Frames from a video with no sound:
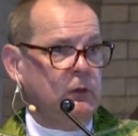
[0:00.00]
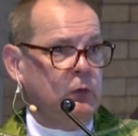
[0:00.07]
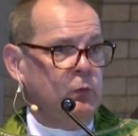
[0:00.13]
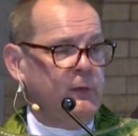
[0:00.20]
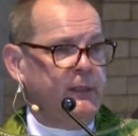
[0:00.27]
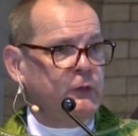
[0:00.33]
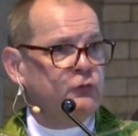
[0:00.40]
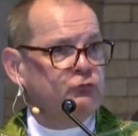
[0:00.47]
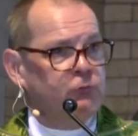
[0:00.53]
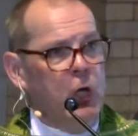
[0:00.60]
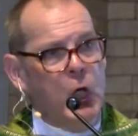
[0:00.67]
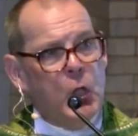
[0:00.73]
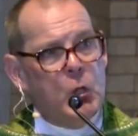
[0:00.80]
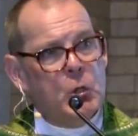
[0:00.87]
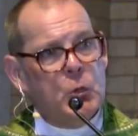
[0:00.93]
we
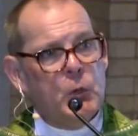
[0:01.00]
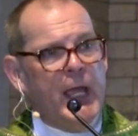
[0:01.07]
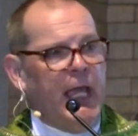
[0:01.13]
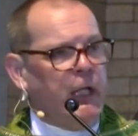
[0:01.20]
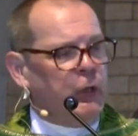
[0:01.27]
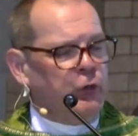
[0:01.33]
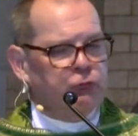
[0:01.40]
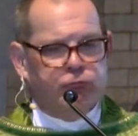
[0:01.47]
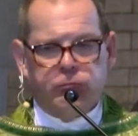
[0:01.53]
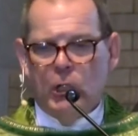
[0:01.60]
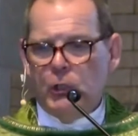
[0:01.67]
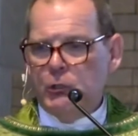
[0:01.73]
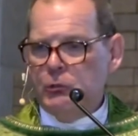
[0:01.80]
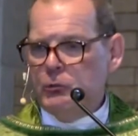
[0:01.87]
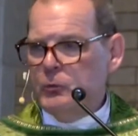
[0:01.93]
grow and
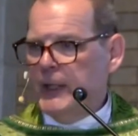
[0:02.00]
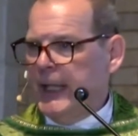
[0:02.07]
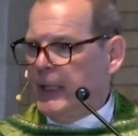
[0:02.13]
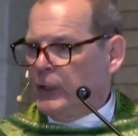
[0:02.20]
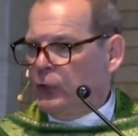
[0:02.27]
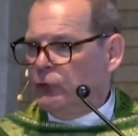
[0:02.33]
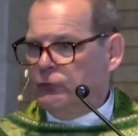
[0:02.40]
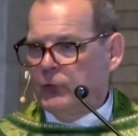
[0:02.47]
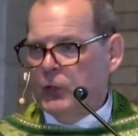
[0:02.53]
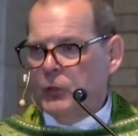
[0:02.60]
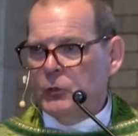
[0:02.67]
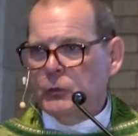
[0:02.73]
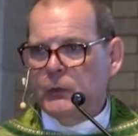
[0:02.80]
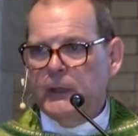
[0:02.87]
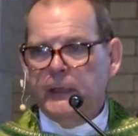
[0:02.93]
grow and
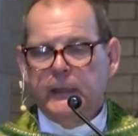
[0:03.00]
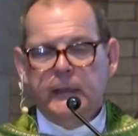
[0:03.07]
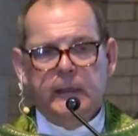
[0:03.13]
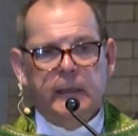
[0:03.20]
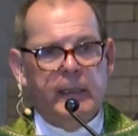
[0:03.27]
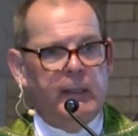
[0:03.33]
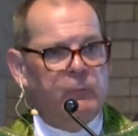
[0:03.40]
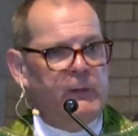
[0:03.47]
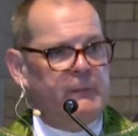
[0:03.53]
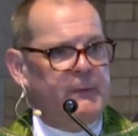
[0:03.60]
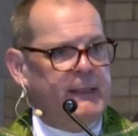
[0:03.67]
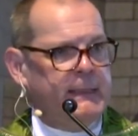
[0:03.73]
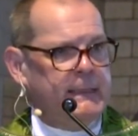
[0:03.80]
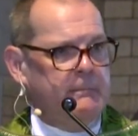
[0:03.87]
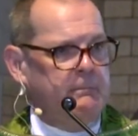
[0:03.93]
grow, and we
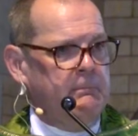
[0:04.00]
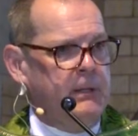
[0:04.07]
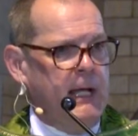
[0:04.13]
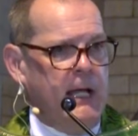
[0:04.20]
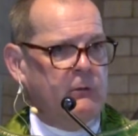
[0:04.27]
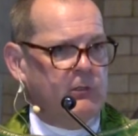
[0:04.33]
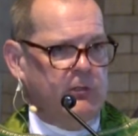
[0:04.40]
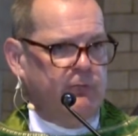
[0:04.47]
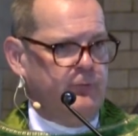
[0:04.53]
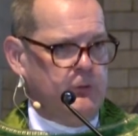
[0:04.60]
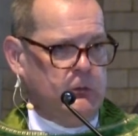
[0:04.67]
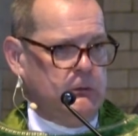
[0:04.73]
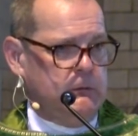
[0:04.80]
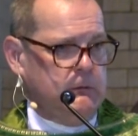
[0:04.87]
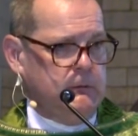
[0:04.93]
become
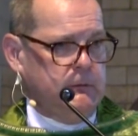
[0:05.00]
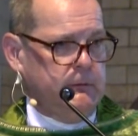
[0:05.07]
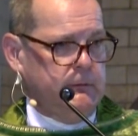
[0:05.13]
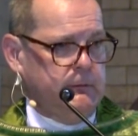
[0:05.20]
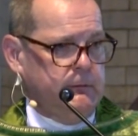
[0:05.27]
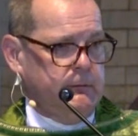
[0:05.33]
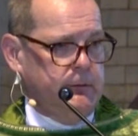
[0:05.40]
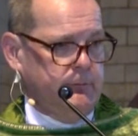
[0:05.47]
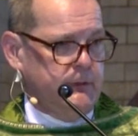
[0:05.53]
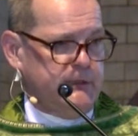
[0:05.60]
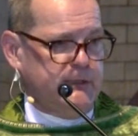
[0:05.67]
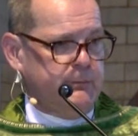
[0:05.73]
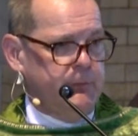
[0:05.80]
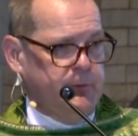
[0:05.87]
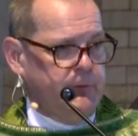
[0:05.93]
powerful in the
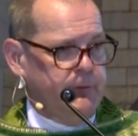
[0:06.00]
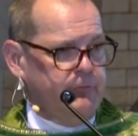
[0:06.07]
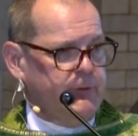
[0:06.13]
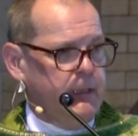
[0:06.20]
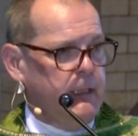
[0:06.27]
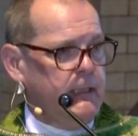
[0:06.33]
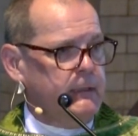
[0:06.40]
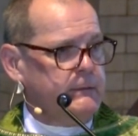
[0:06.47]
Spirit of God.